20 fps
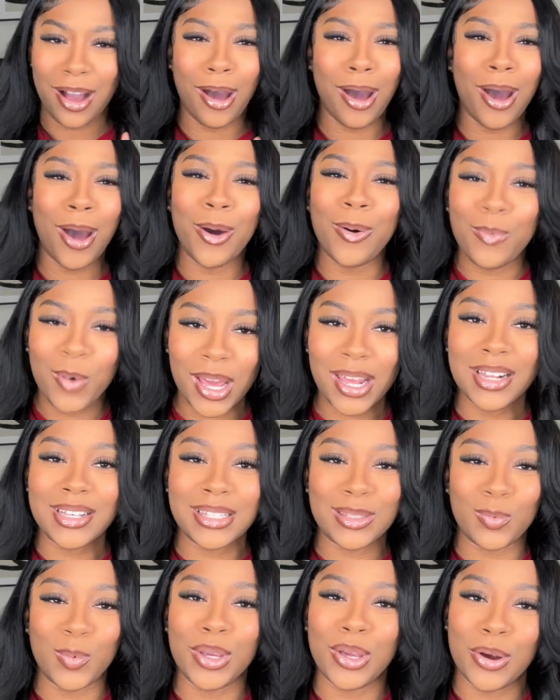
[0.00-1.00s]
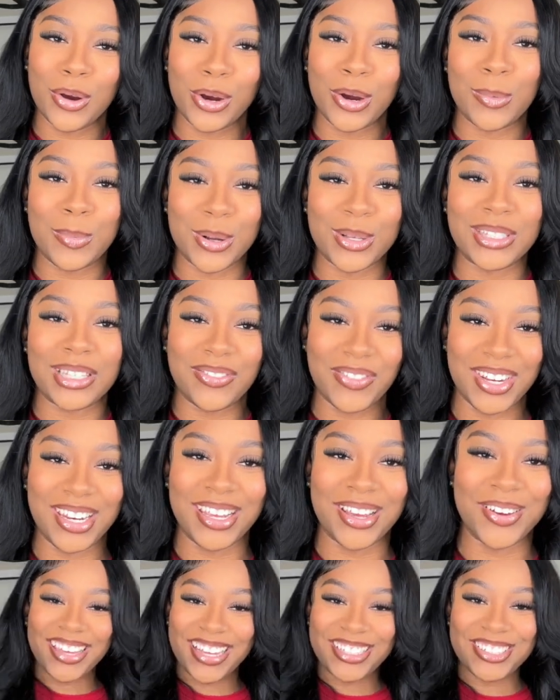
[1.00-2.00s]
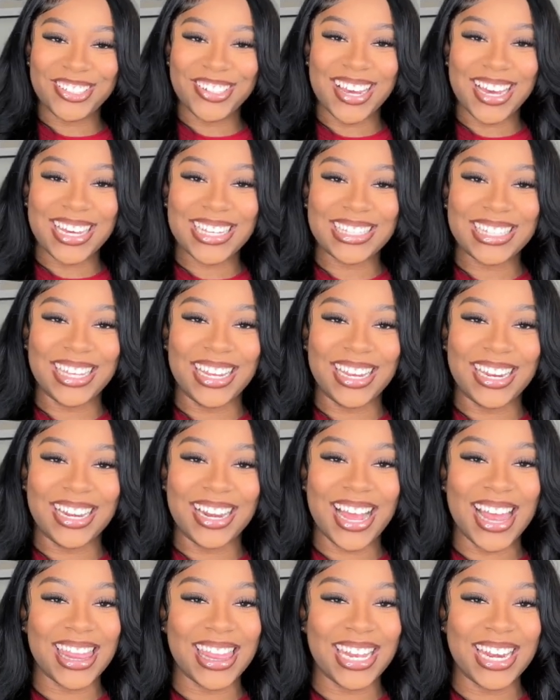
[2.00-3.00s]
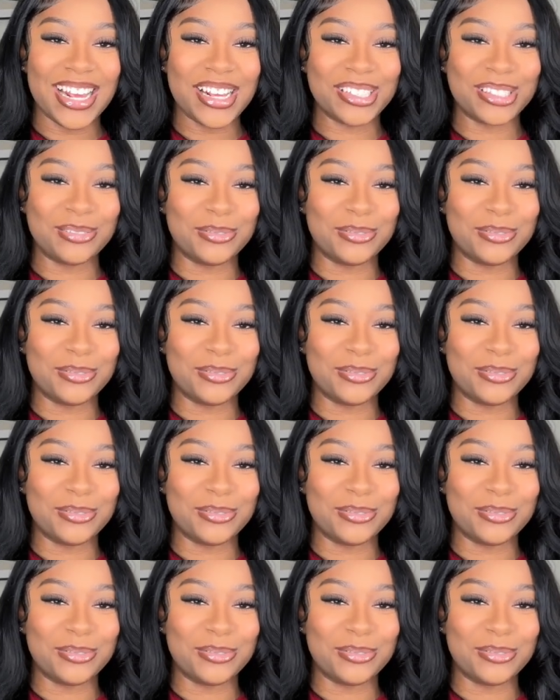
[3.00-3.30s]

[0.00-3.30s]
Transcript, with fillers: when your girl posts a video. Catch you guys in the next